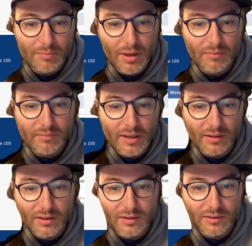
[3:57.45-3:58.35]
Pump
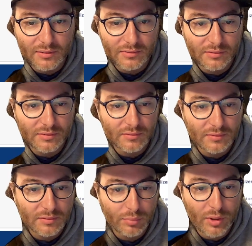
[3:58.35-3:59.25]
Mellow
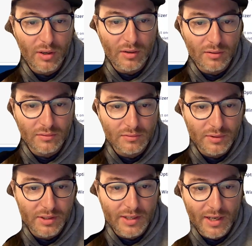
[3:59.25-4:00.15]
Pro
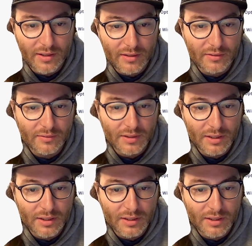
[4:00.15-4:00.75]
with a Nano.